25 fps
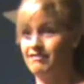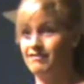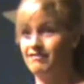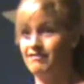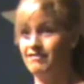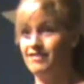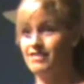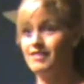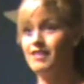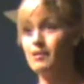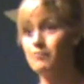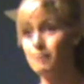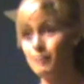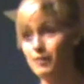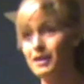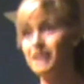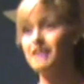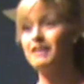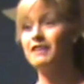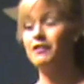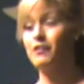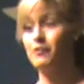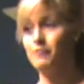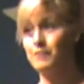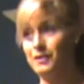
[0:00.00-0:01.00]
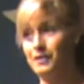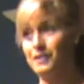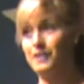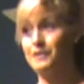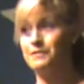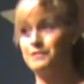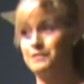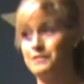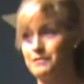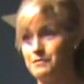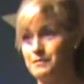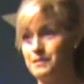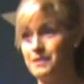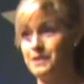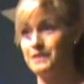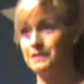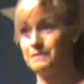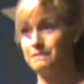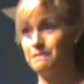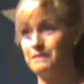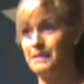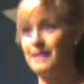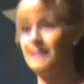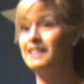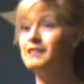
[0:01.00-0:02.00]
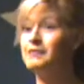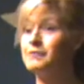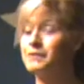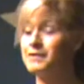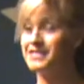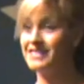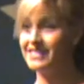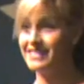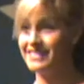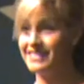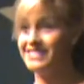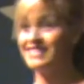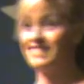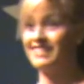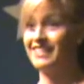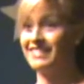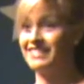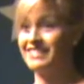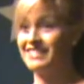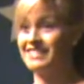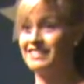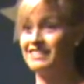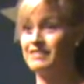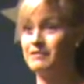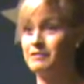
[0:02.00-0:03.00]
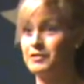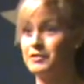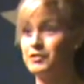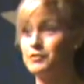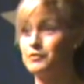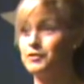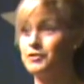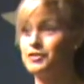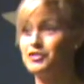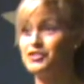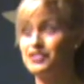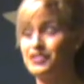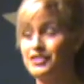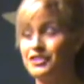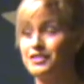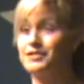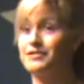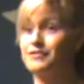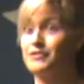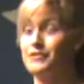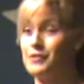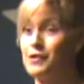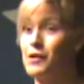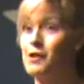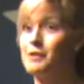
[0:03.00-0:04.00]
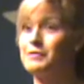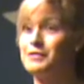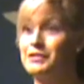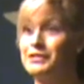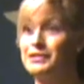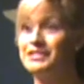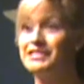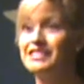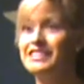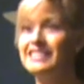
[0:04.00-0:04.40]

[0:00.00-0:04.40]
They prayed a Hail Mary with me, and it was his idea, which was just phenomenal.